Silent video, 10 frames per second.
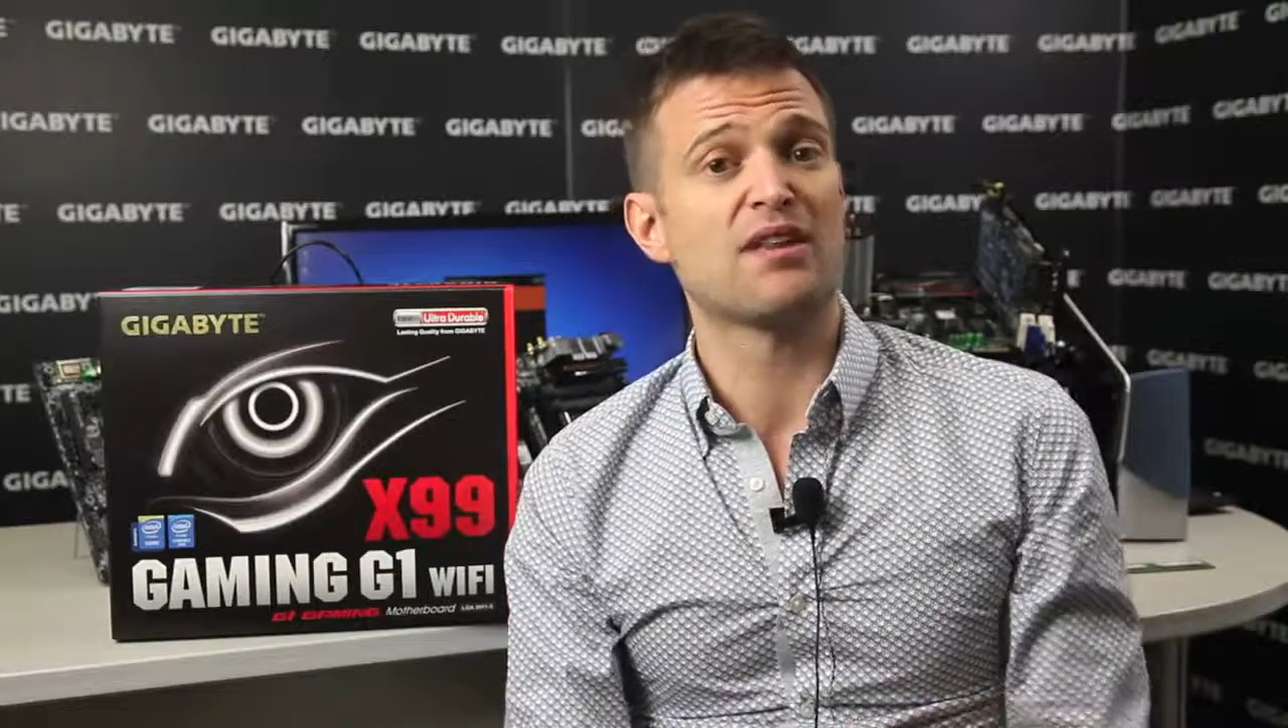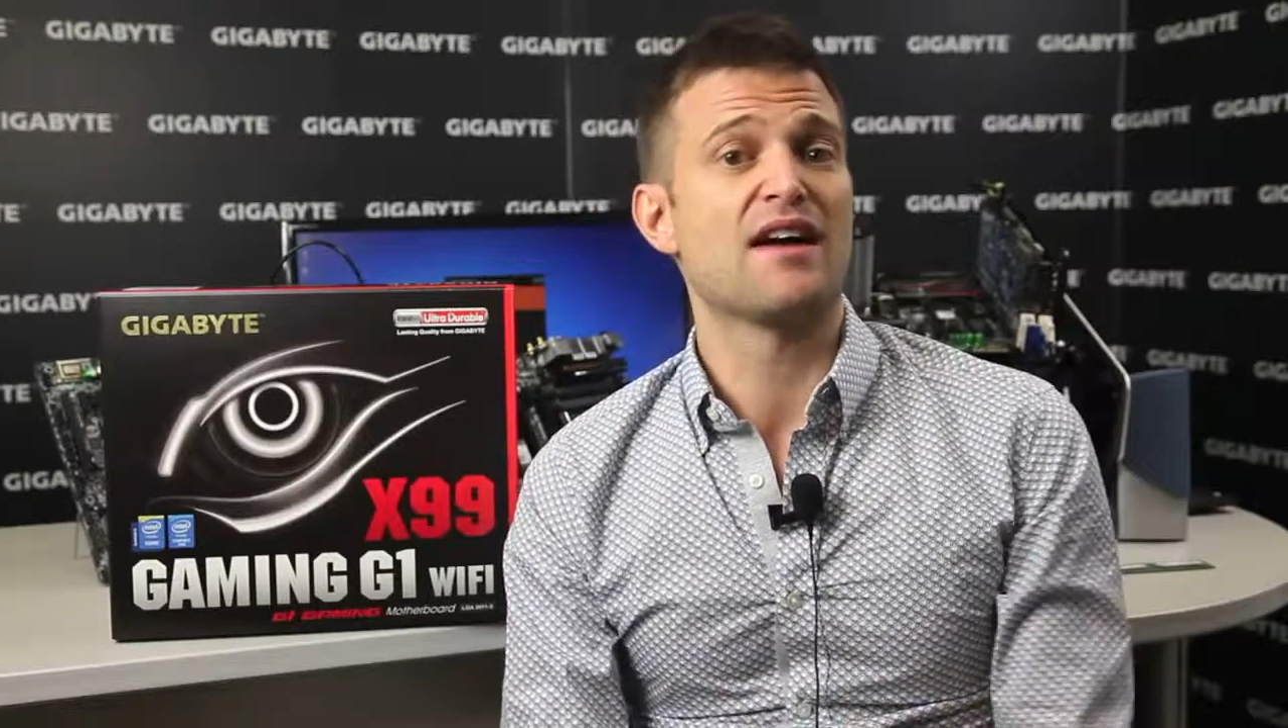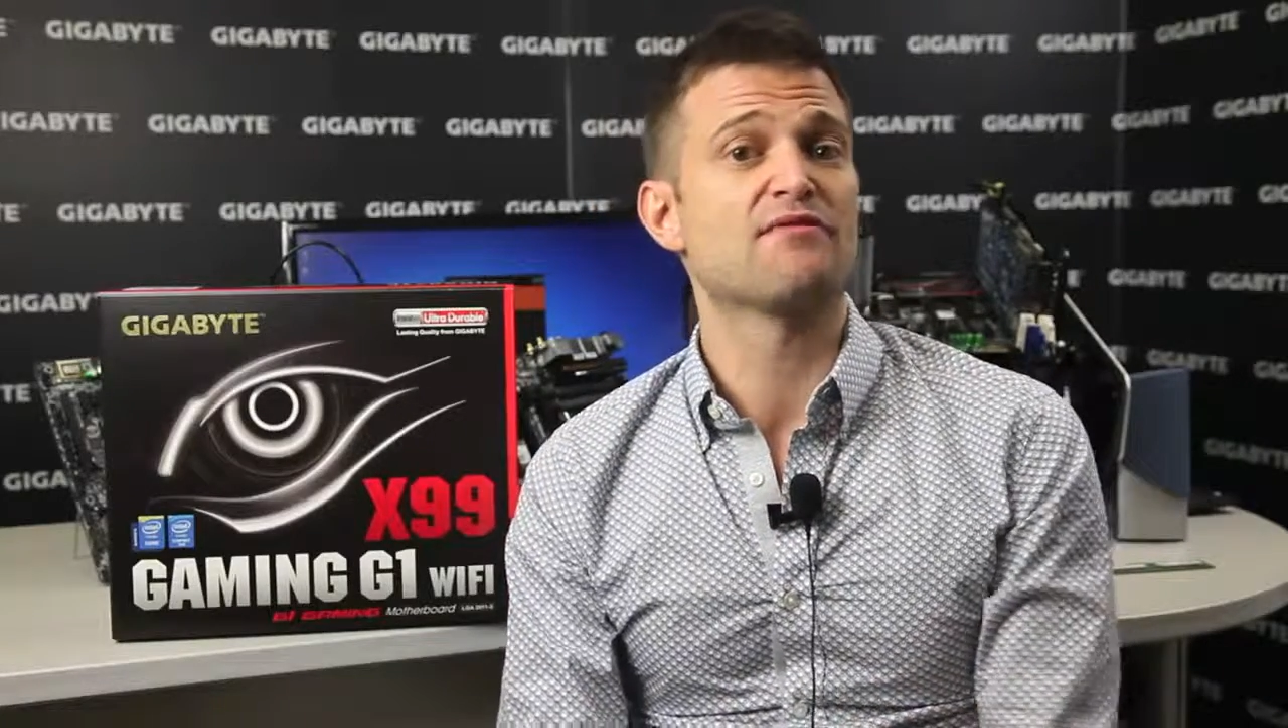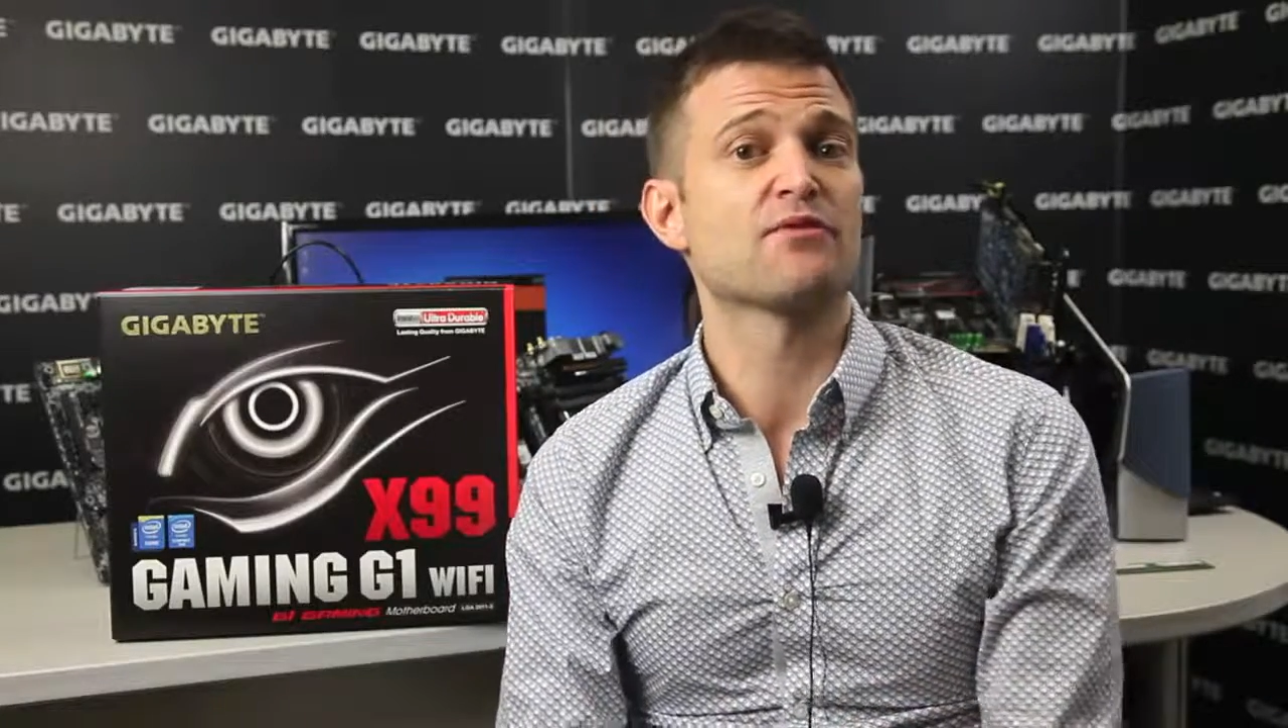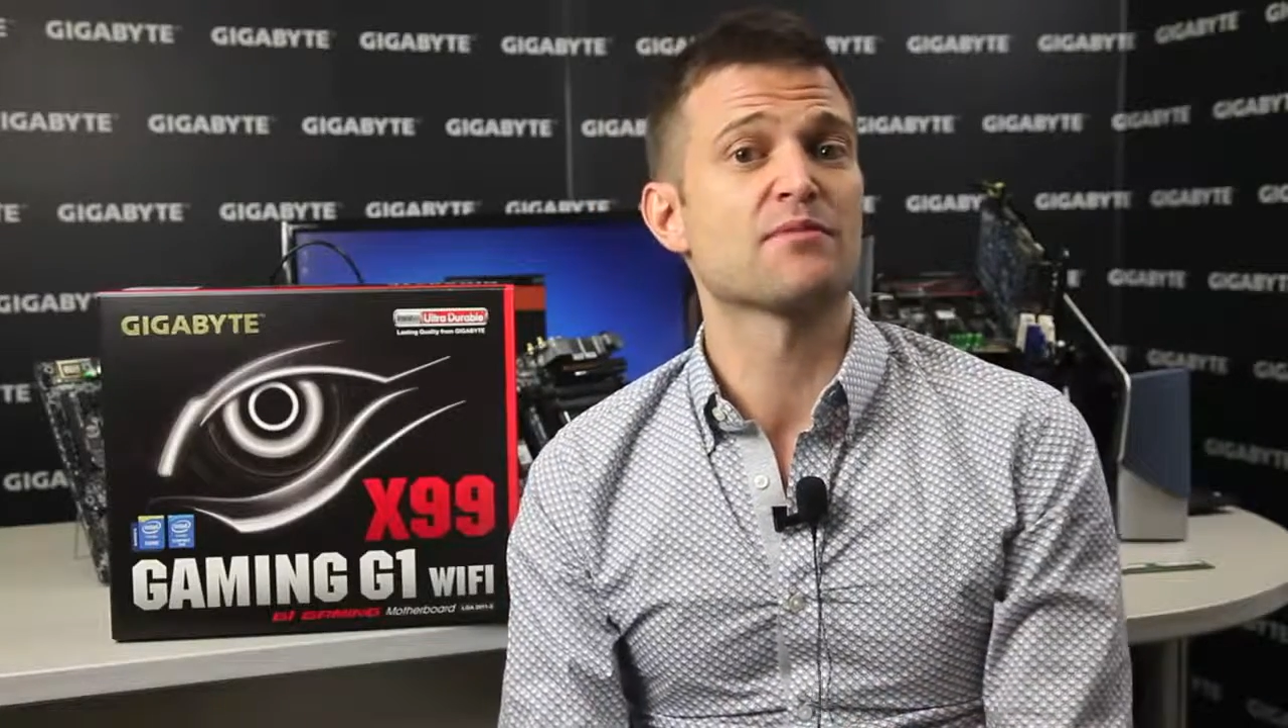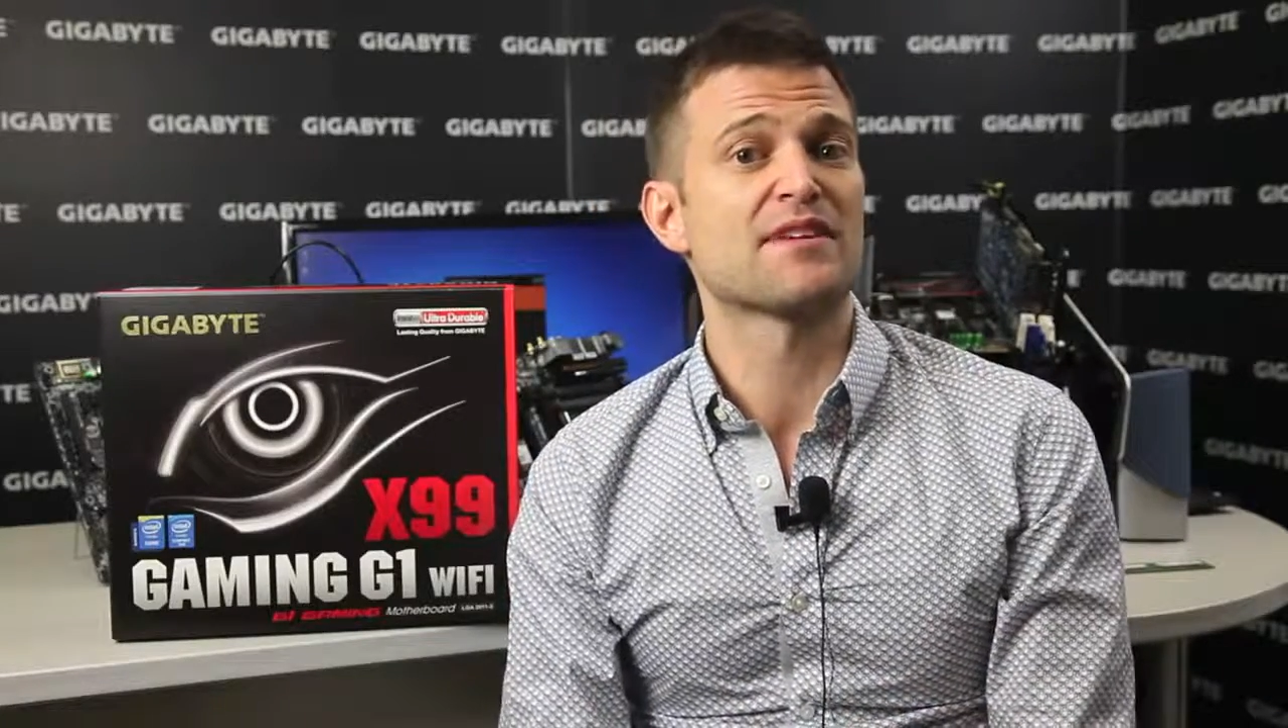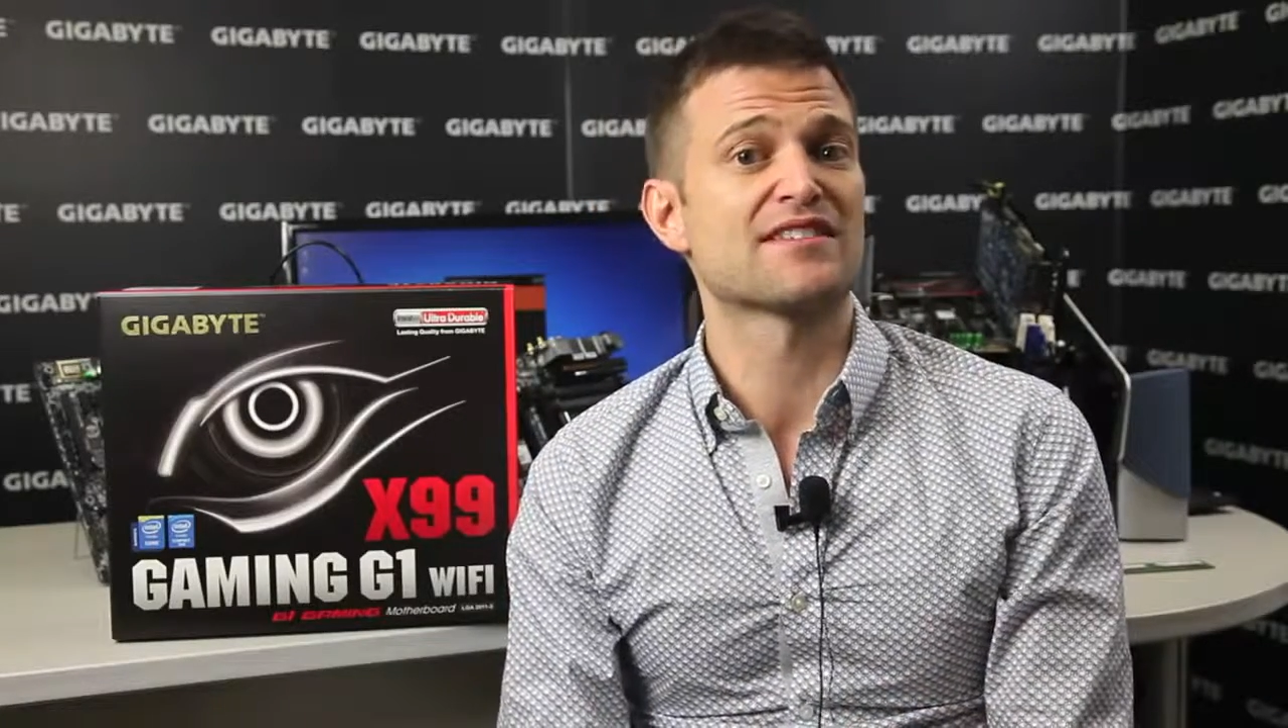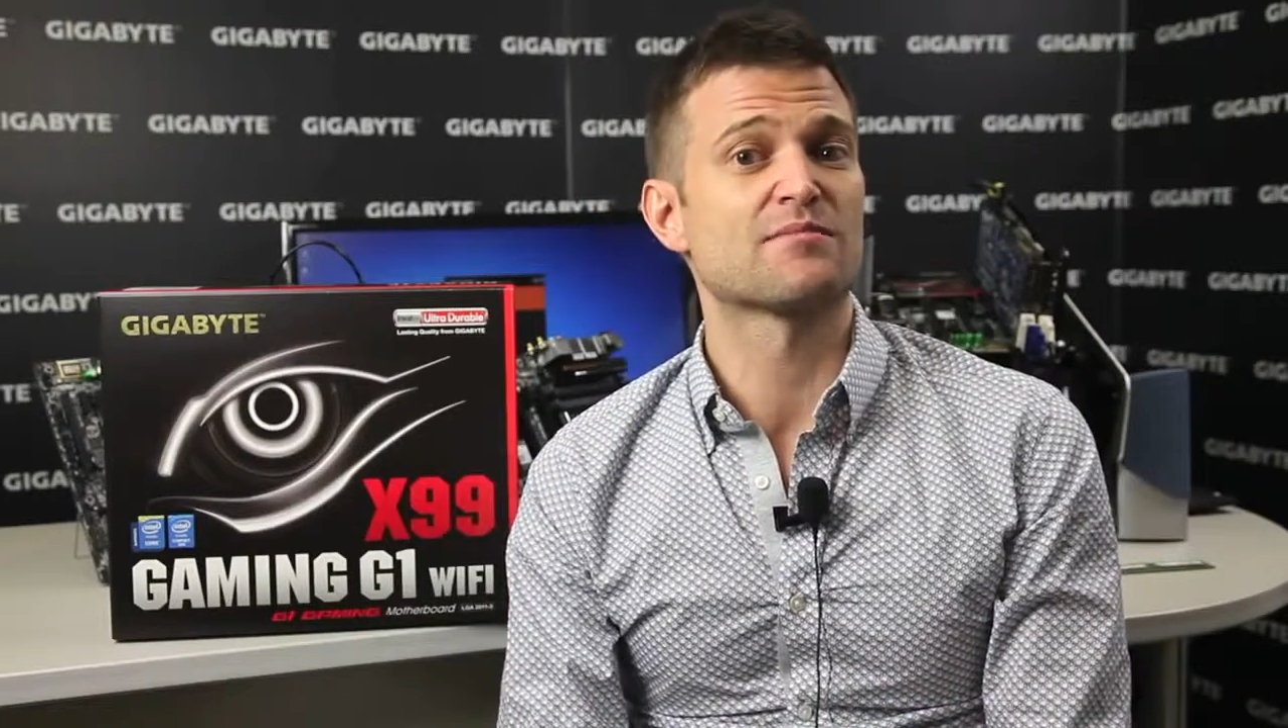platform that